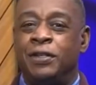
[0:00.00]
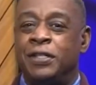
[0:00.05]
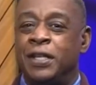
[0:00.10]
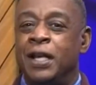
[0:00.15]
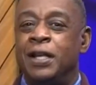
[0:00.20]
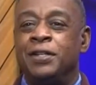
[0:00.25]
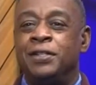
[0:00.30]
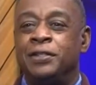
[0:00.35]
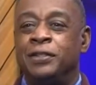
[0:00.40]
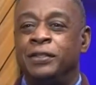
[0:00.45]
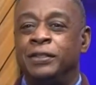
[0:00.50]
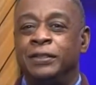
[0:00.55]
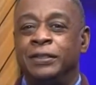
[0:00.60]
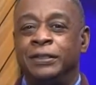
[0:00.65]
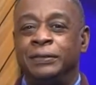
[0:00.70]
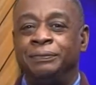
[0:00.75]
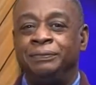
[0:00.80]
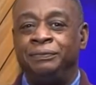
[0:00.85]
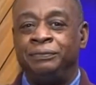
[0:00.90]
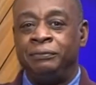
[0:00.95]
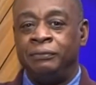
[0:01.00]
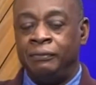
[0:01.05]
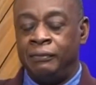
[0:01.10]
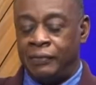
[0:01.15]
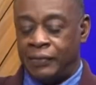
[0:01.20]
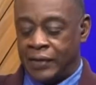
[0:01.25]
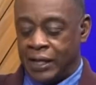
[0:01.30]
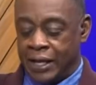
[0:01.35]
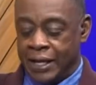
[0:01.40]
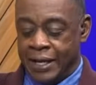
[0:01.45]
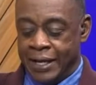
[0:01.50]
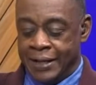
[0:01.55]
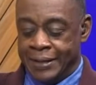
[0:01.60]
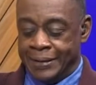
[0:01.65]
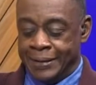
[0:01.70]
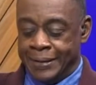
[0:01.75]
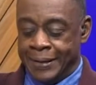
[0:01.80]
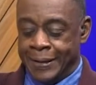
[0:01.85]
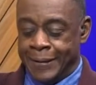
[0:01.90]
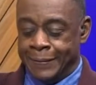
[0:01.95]
Angeles.
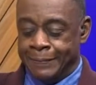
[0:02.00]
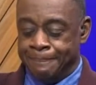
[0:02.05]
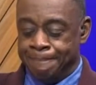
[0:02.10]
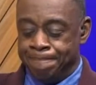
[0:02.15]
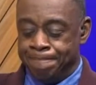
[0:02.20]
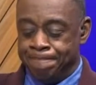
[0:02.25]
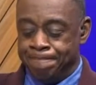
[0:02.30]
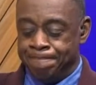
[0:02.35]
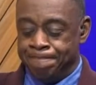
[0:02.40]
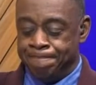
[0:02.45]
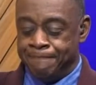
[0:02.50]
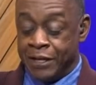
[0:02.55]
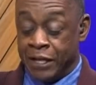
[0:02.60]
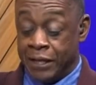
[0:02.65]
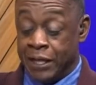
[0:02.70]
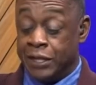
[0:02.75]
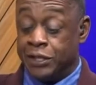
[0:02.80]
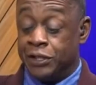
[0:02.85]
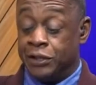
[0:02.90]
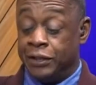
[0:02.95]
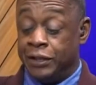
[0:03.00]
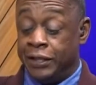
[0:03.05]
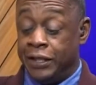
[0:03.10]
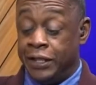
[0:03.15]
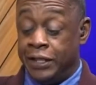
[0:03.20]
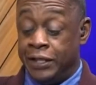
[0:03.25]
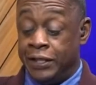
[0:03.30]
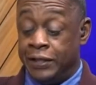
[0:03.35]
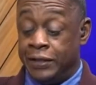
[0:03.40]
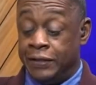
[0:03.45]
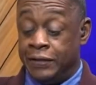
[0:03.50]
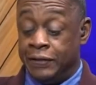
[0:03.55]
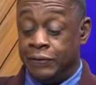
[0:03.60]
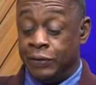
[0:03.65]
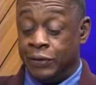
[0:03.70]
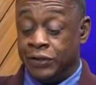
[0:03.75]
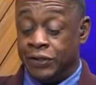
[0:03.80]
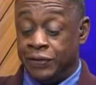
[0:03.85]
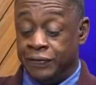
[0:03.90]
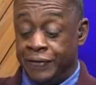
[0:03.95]
And allegedly, he
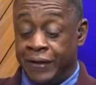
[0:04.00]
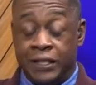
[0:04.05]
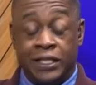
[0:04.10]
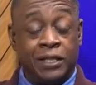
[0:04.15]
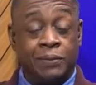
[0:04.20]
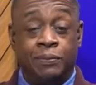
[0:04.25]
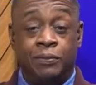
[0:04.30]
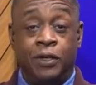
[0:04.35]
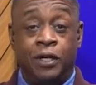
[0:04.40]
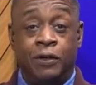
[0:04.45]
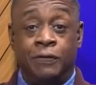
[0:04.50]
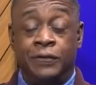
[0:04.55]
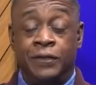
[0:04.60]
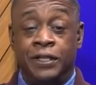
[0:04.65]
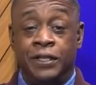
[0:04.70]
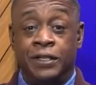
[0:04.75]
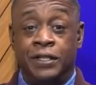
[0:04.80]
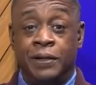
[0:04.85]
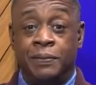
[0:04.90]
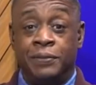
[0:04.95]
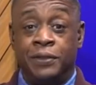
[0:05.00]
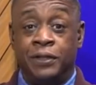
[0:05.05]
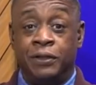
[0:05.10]
was the victim of an attempted